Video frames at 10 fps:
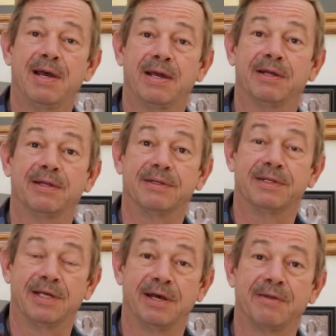And
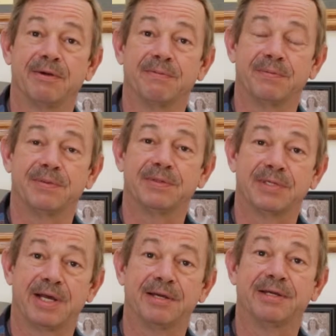the other
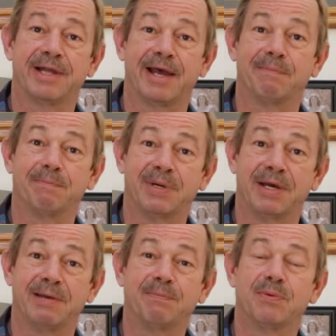end of that
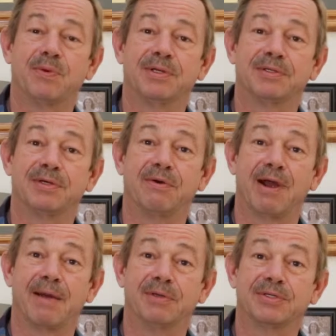pipe went to
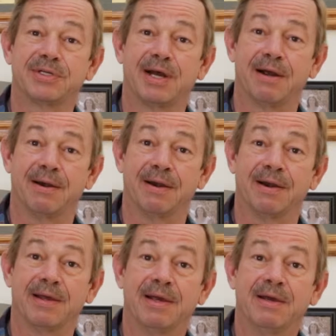Grandma's garden.
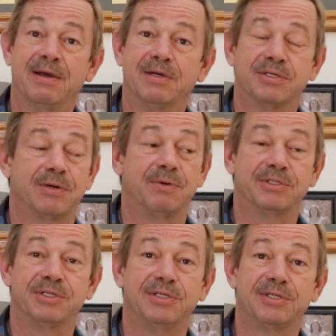So when
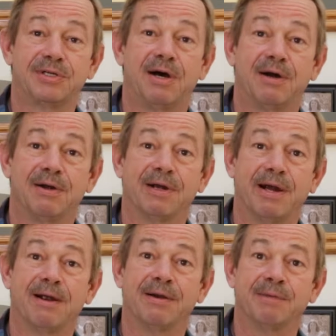she saw her
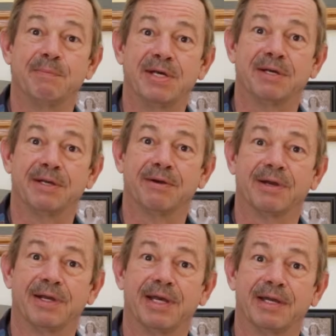garden being
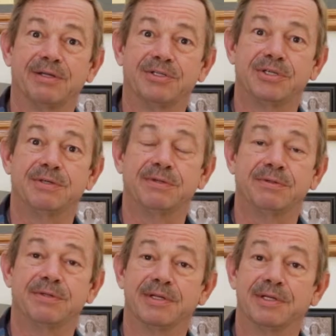irrigated, she
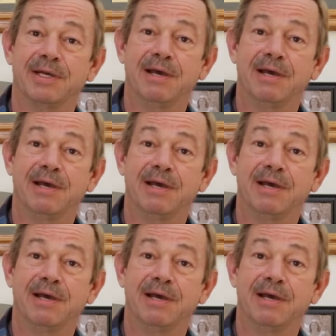knew that